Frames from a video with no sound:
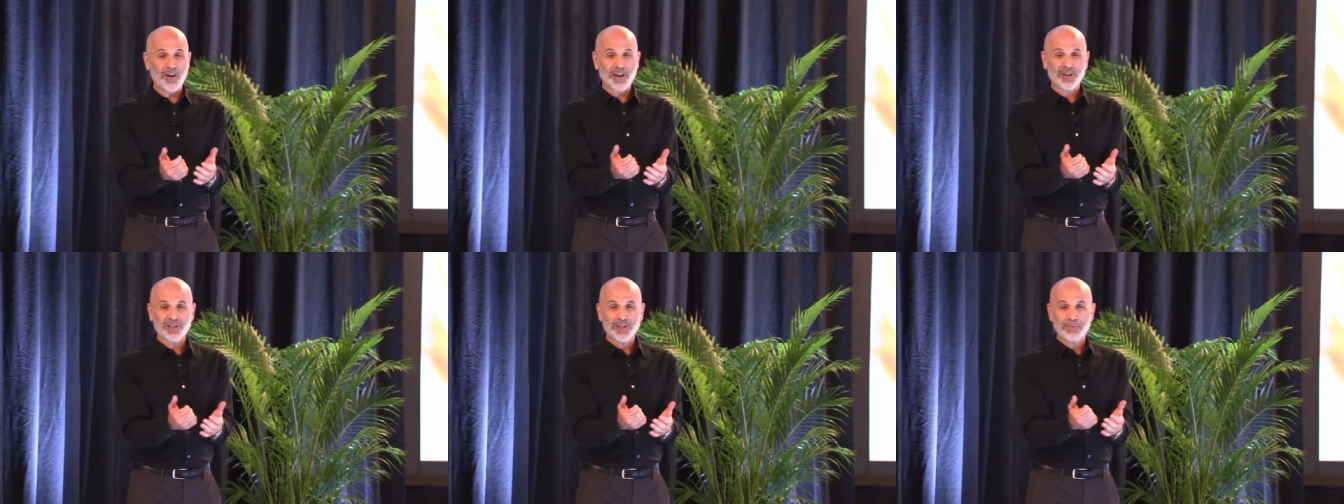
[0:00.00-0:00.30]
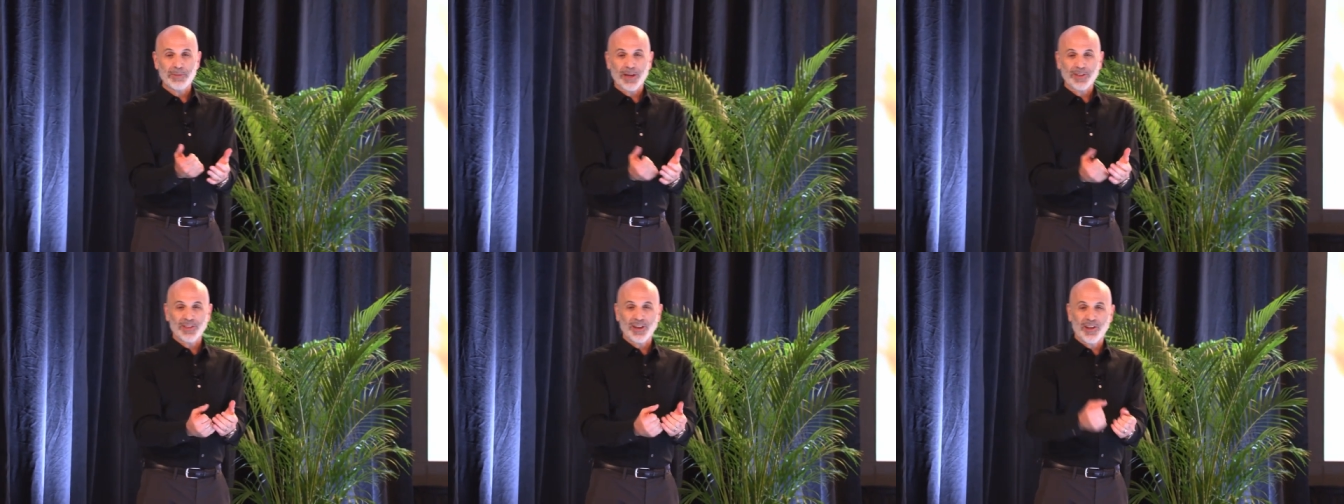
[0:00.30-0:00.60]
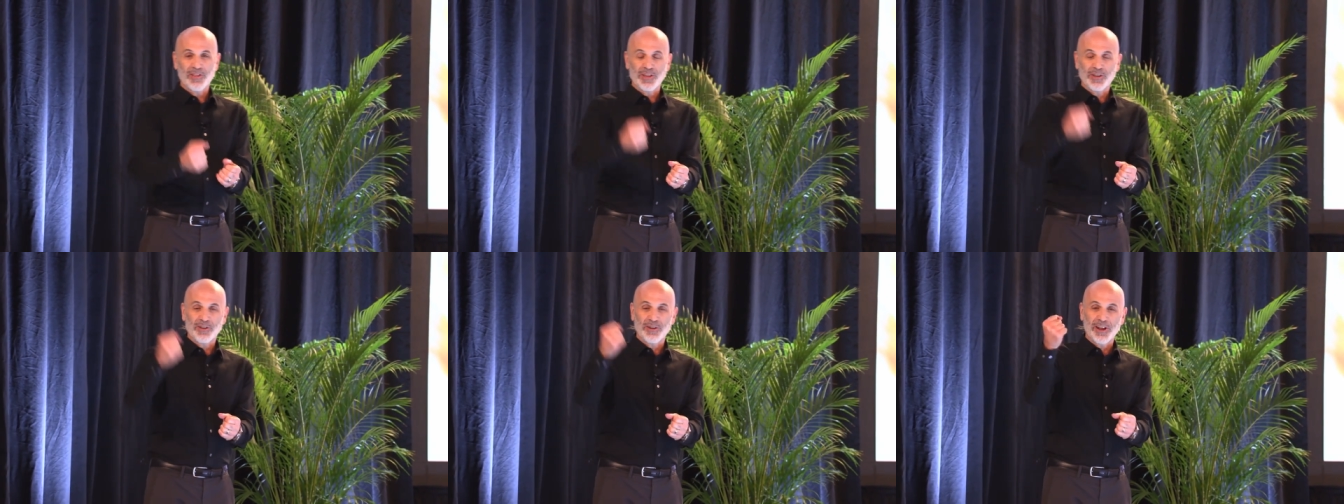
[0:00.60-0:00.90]
or actually back
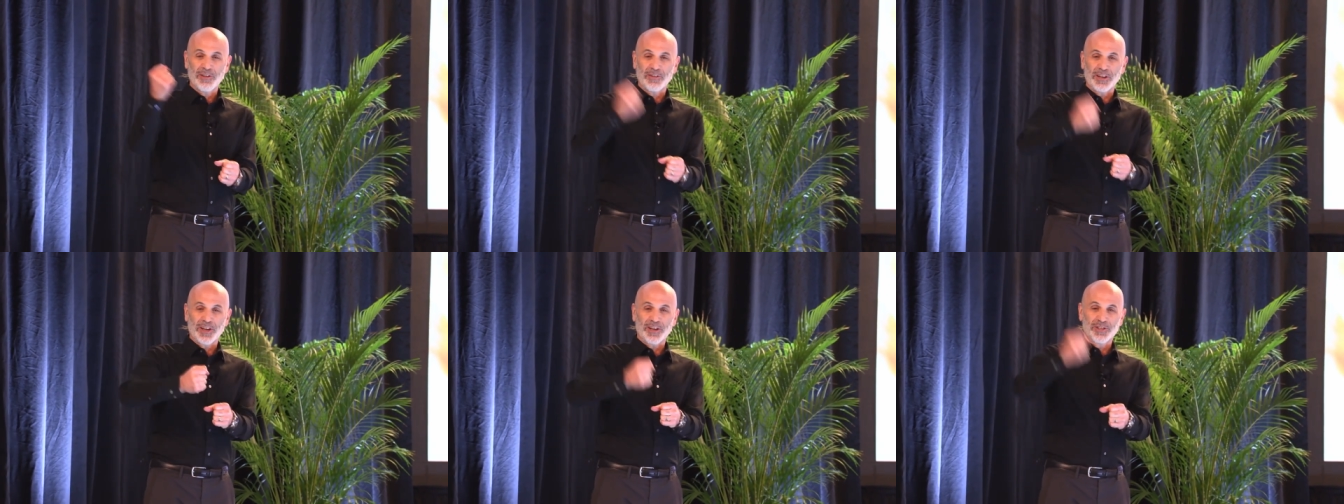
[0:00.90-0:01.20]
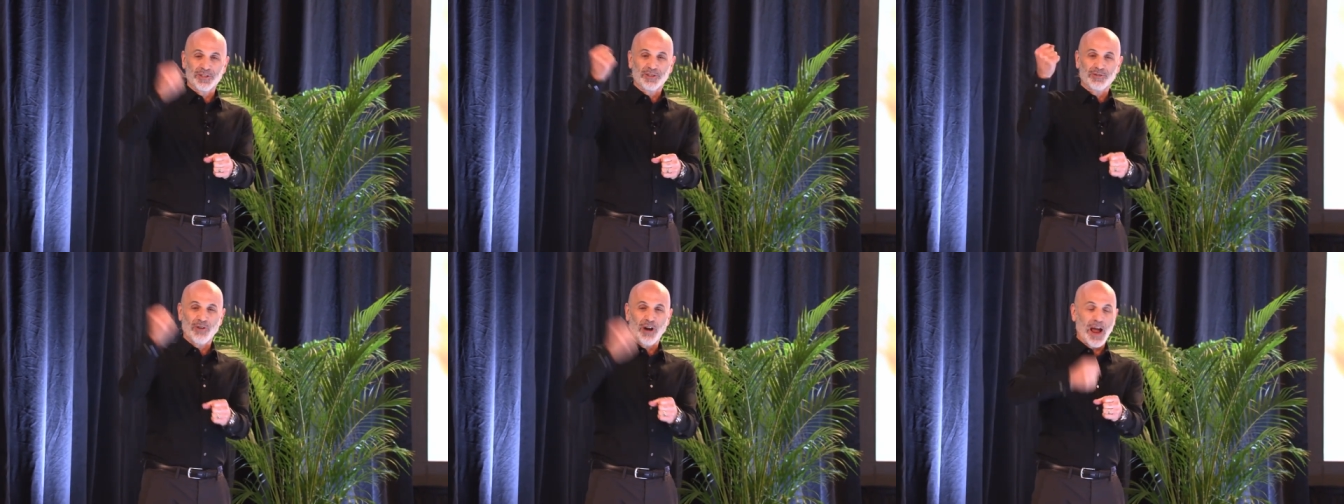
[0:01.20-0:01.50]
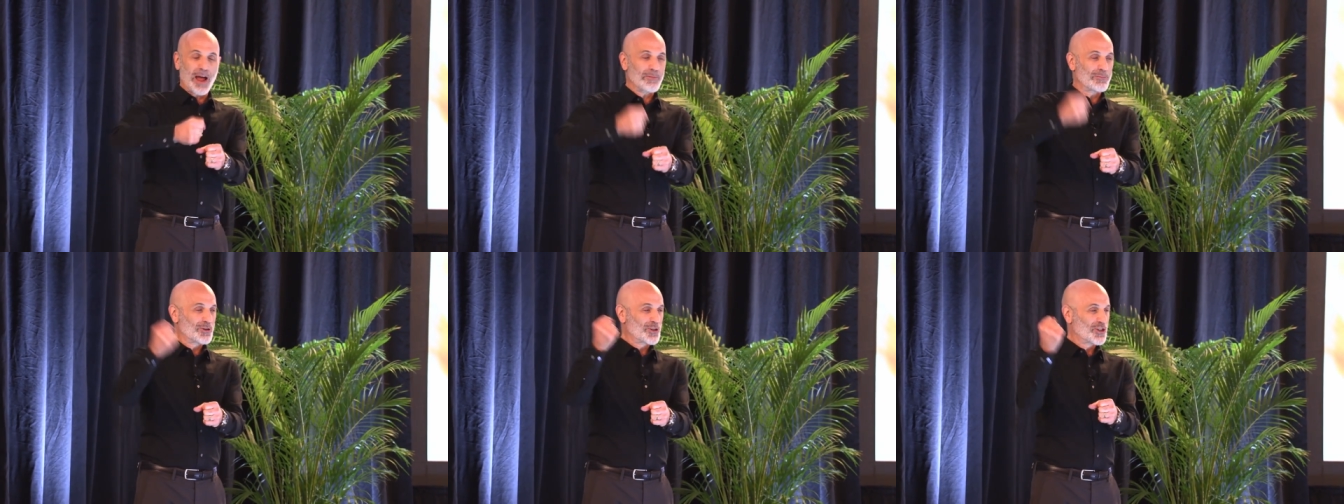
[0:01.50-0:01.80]
then I think you'd have like a
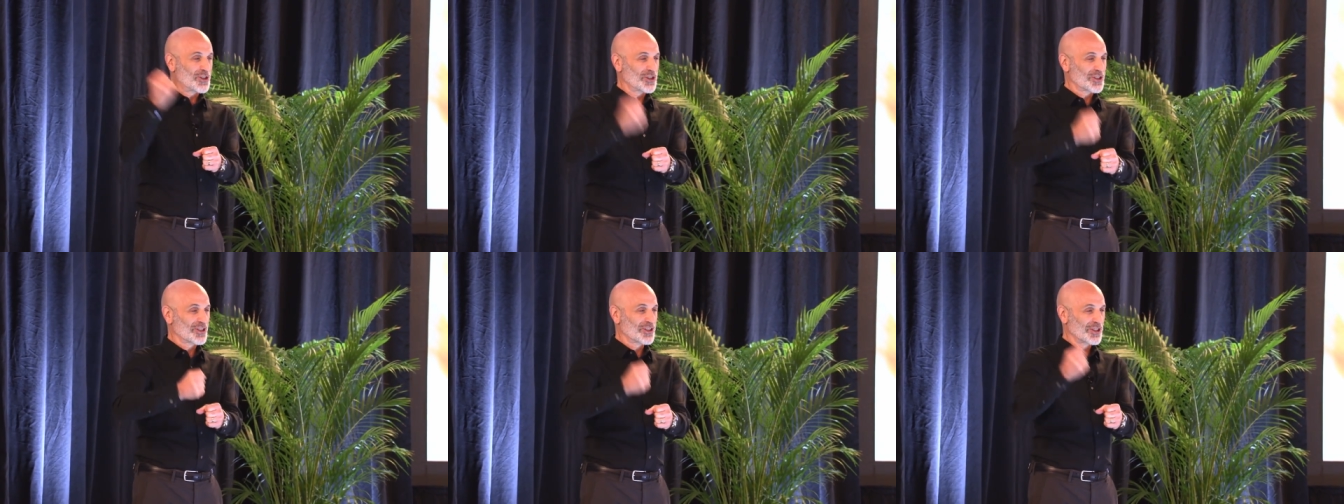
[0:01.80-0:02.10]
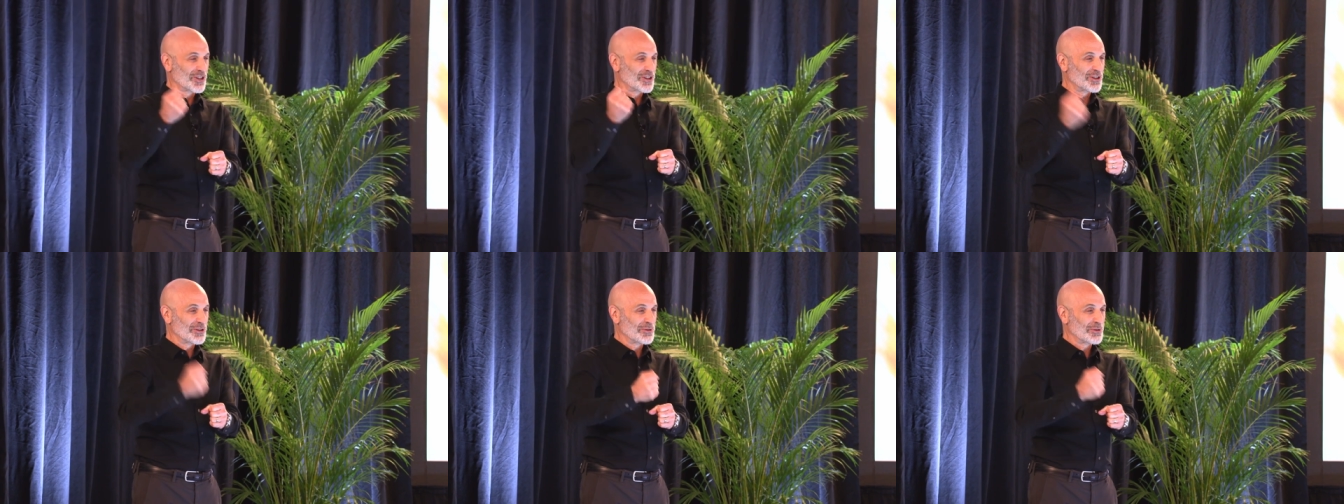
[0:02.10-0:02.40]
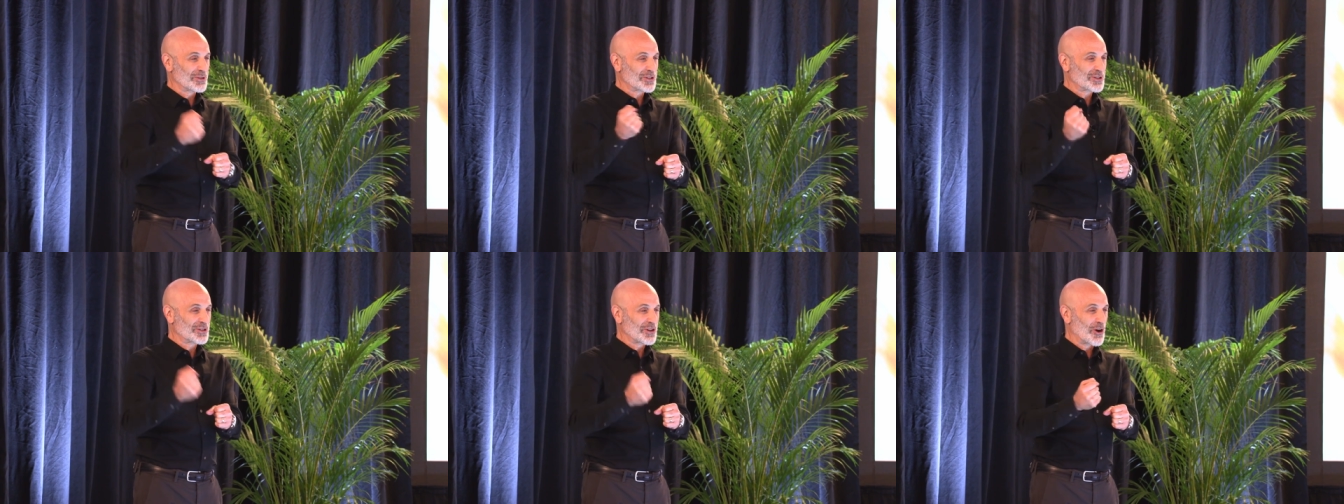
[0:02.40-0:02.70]
scribe chisel it
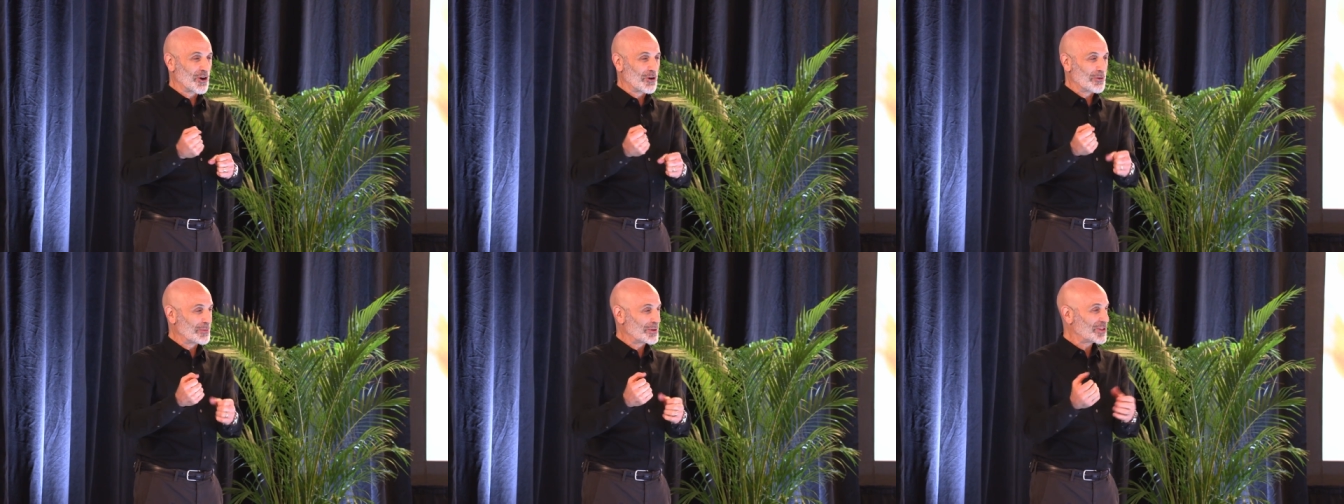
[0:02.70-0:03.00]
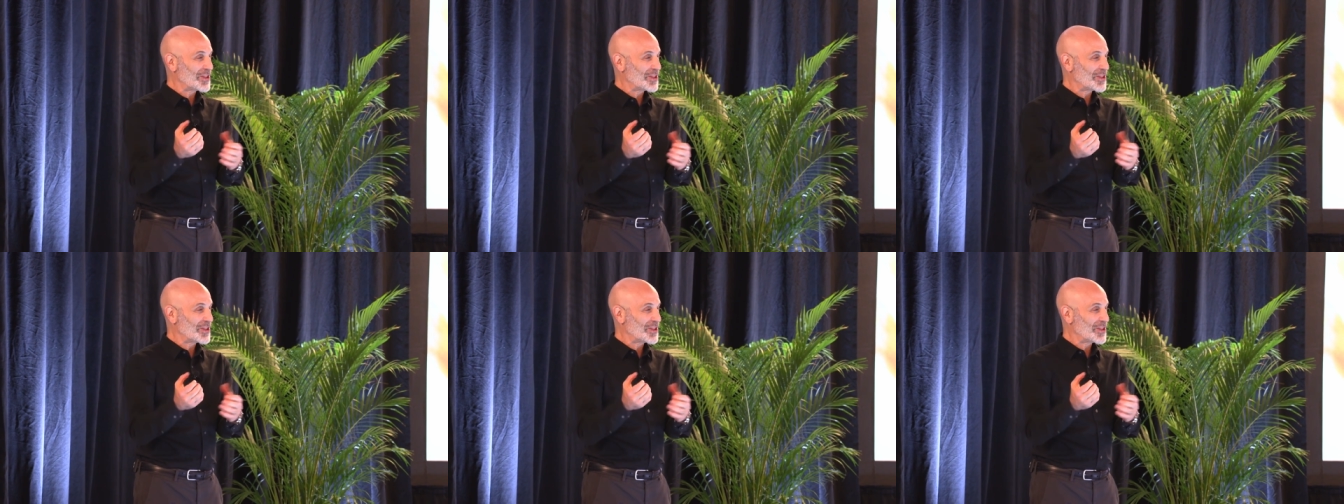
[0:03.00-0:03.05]
into a stone.